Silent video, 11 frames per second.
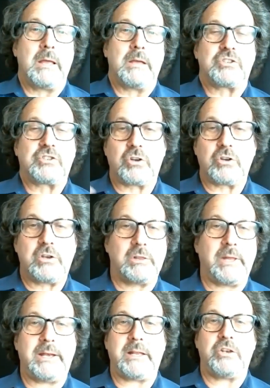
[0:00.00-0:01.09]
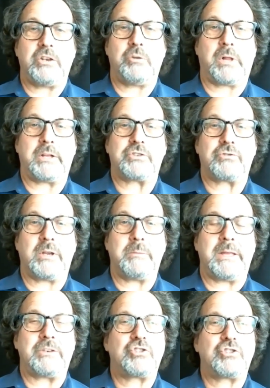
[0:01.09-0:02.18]
circulating in your bloodstream.
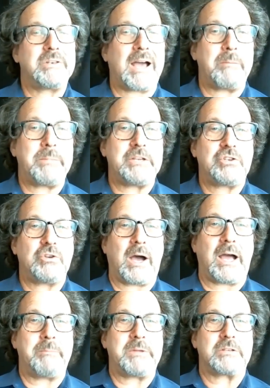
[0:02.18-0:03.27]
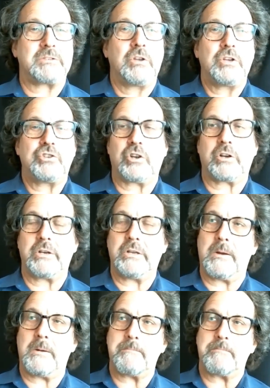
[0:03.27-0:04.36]
It should not be too high because sugar, you
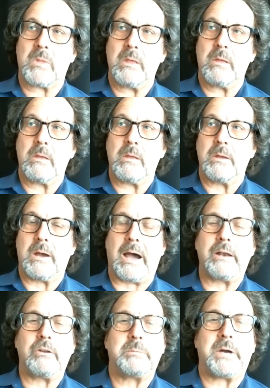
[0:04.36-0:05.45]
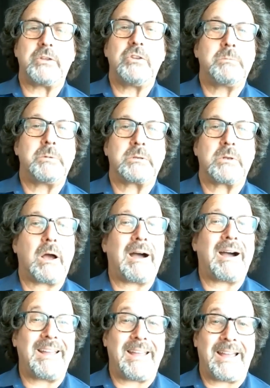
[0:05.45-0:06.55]
know, I don't know about you, but I
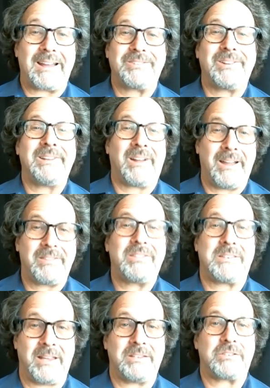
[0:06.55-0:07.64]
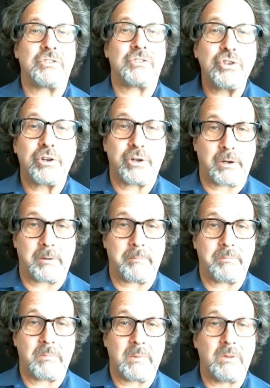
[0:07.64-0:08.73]
actually like the taste of sugar.
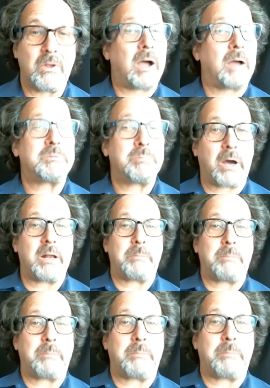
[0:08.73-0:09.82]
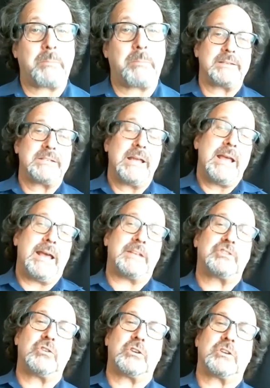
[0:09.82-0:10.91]
Now, I was brought up on sugary things,
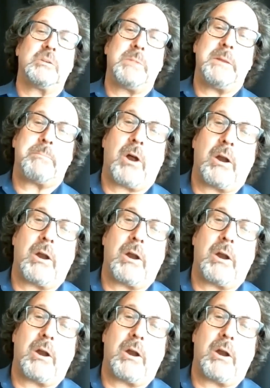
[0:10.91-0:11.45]
and so it could be